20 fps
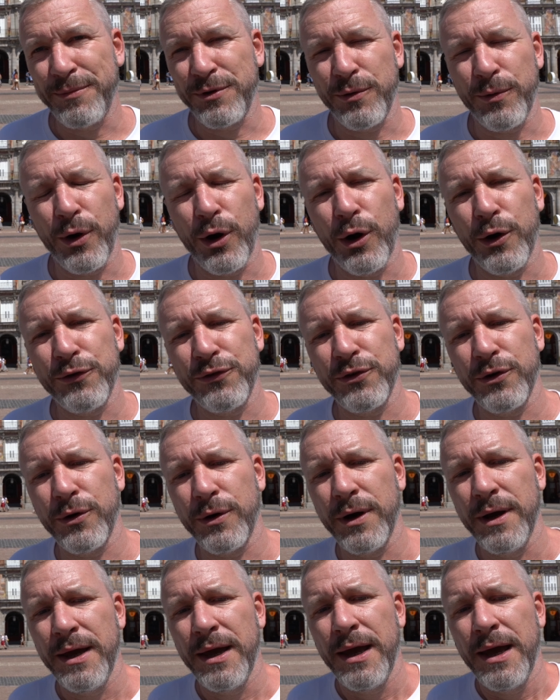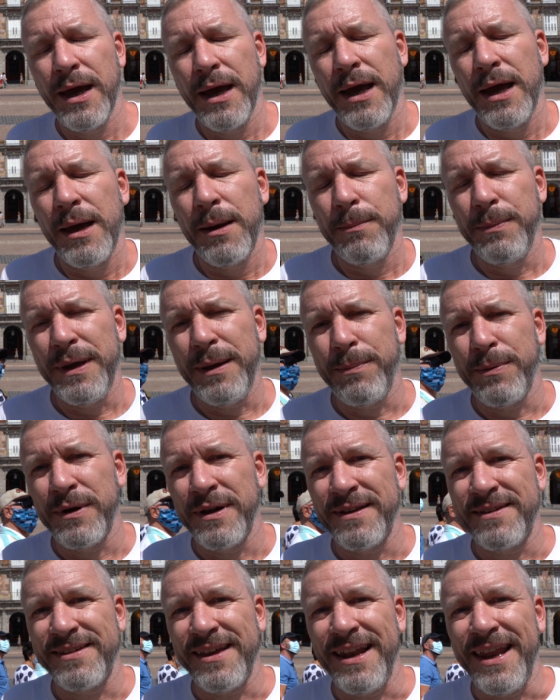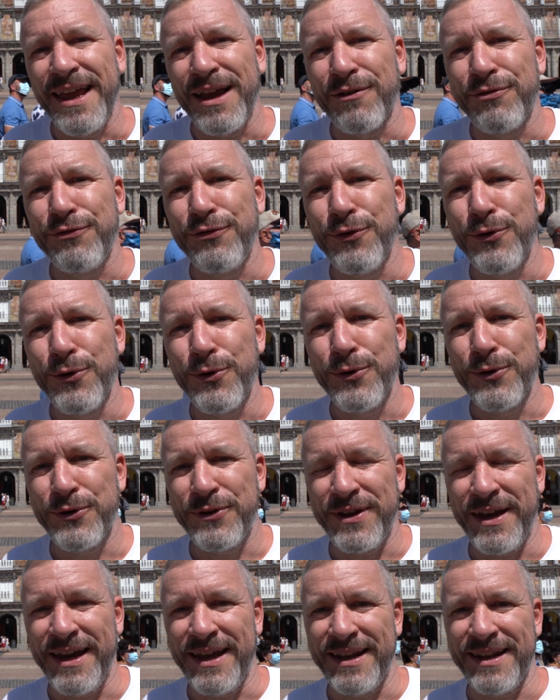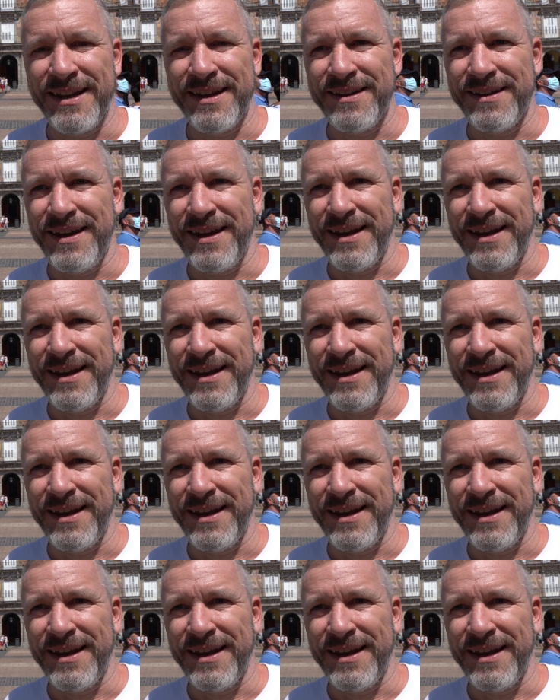there were also people selling food and